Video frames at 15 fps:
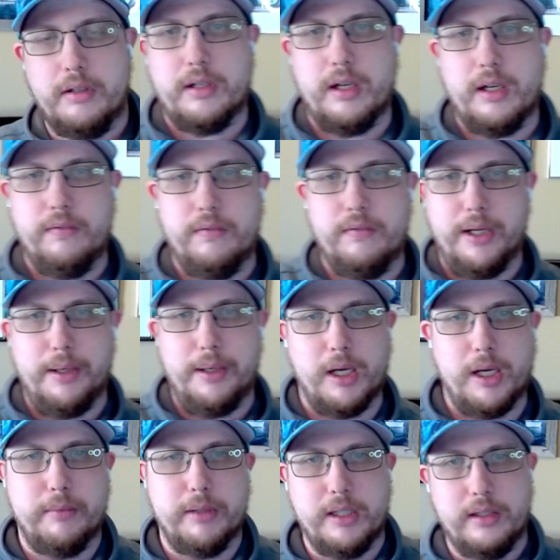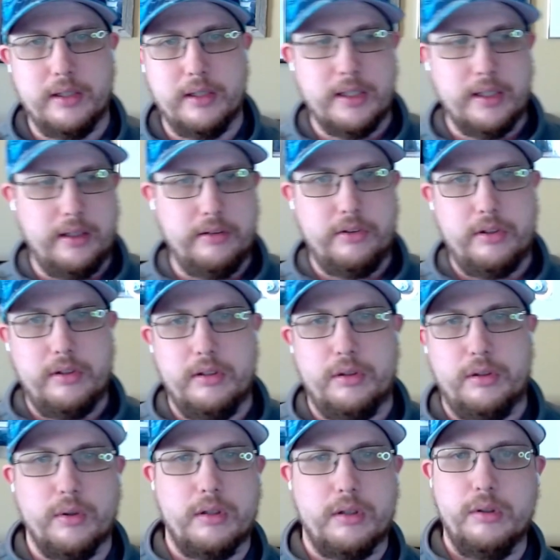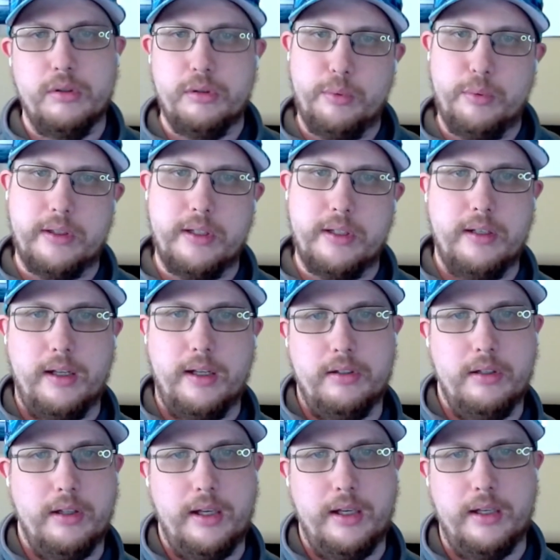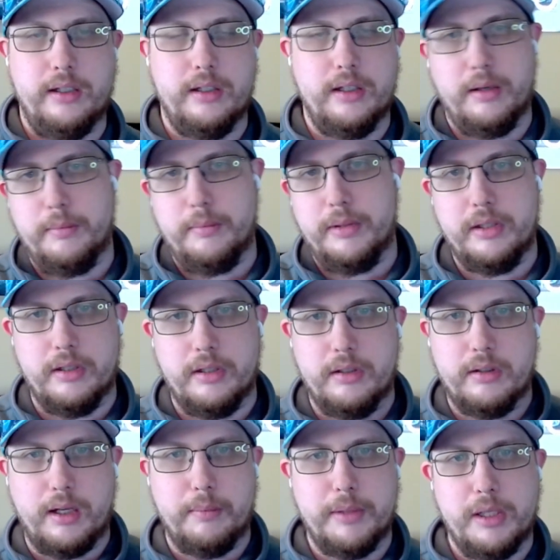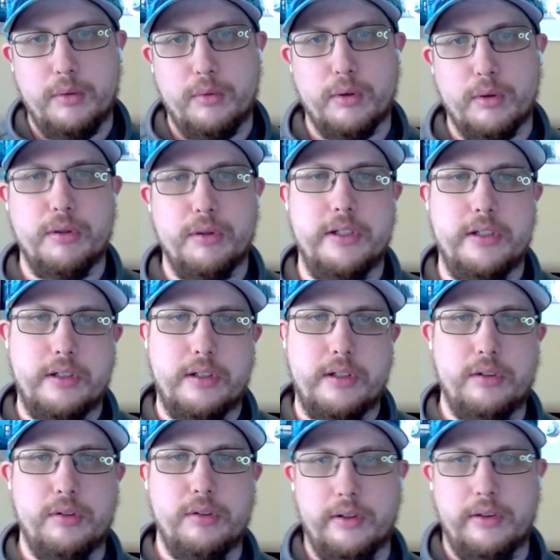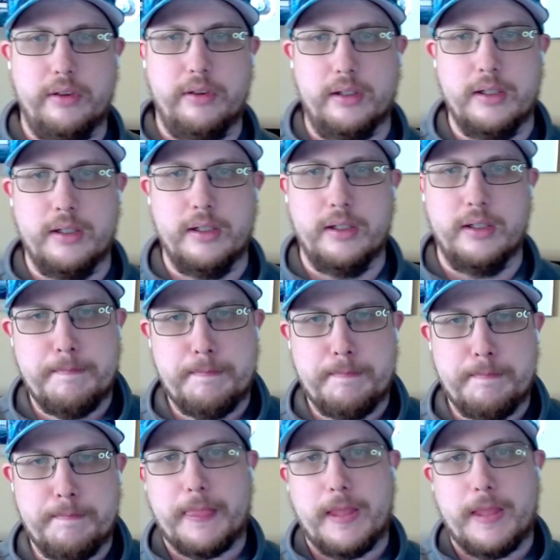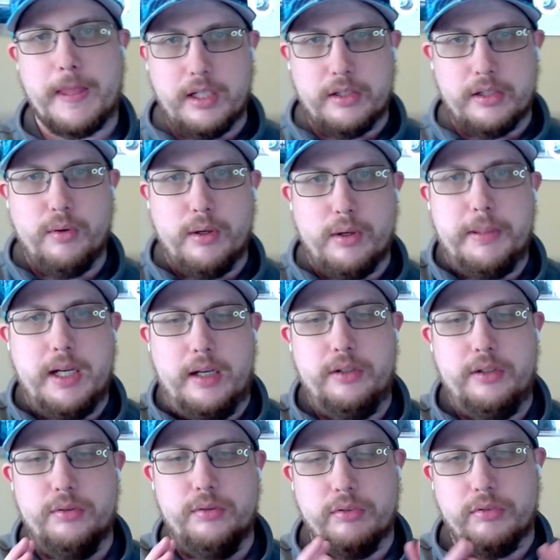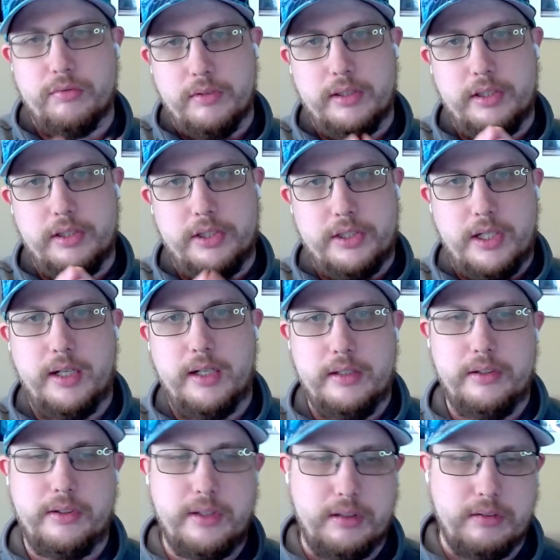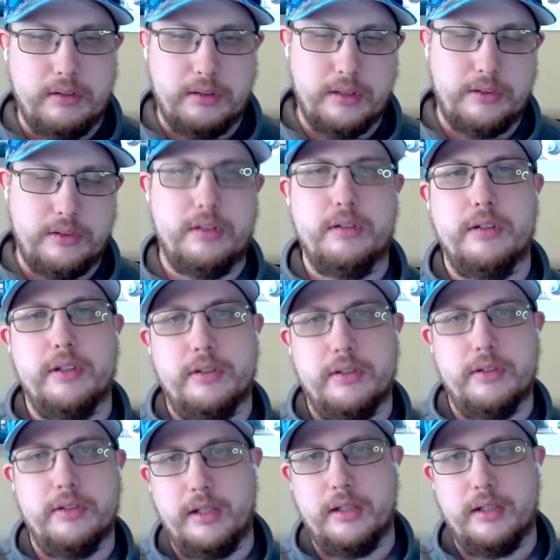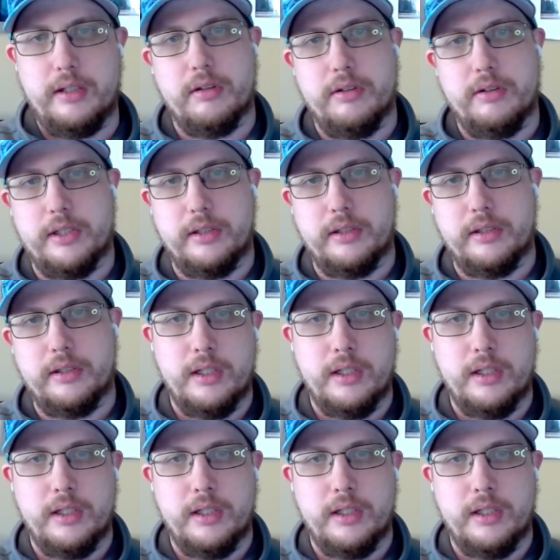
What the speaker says: time frame, how many incidents were closed within SLA, how many were breached, that sort of thing. That's where BI tools really shine, is that serious data crunching